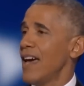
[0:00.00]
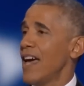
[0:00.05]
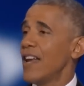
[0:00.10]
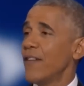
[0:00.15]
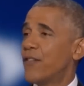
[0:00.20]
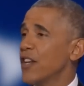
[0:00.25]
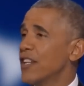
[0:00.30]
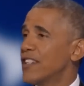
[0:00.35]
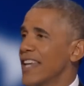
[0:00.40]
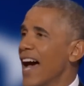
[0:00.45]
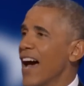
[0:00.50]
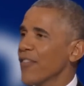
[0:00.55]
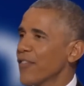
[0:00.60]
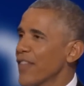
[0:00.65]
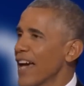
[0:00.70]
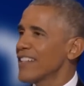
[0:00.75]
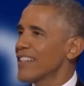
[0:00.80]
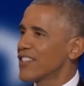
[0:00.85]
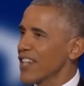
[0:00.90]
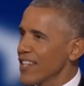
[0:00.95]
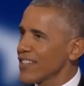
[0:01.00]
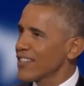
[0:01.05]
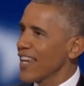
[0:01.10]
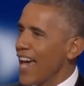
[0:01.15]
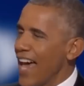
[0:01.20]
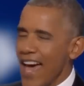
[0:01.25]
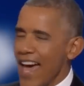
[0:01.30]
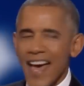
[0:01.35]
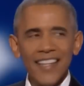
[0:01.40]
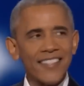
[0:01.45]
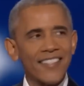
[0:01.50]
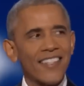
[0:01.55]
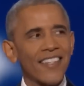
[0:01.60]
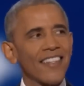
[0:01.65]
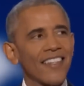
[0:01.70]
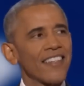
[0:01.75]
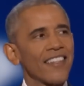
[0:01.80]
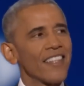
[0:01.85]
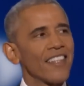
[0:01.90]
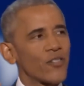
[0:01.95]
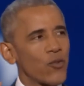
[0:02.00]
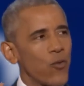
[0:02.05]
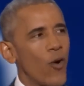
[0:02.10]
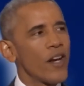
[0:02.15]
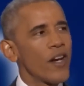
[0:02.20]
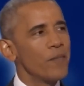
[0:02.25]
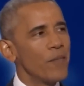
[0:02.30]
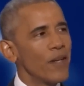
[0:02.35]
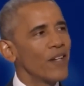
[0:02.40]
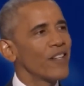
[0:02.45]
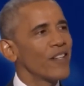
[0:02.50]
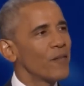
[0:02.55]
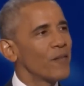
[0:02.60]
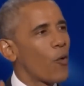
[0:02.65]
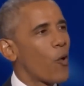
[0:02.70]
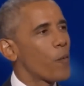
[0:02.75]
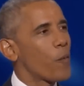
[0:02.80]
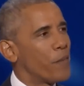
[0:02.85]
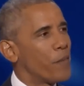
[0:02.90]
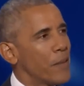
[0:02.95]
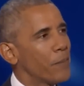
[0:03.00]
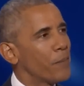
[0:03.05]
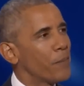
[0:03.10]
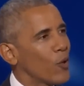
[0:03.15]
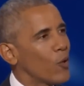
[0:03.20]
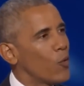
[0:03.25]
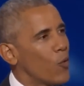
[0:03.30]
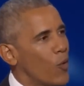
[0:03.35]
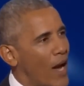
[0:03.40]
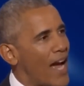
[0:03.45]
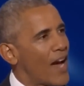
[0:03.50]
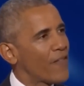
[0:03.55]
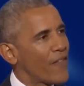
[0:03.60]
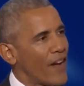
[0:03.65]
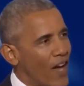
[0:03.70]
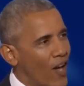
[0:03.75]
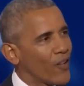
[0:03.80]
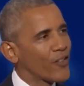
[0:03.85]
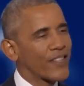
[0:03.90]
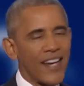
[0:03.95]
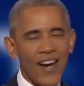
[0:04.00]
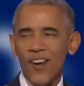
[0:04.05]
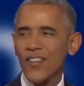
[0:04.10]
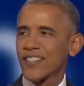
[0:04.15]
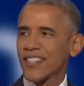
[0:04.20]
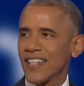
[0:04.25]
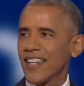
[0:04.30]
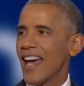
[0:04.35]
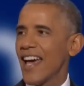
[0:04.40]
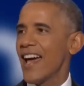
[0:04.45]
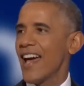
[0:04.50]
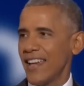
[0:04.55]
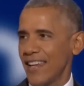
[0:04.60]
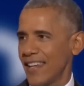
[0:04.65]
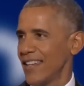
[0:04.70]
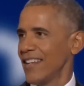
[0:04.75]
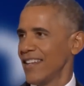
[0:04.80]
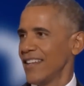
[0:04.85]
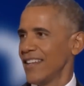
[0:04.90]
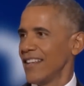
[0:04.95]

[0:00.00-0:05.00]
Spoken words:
And if you doubt that, just ask the 20 million more people who have health care today.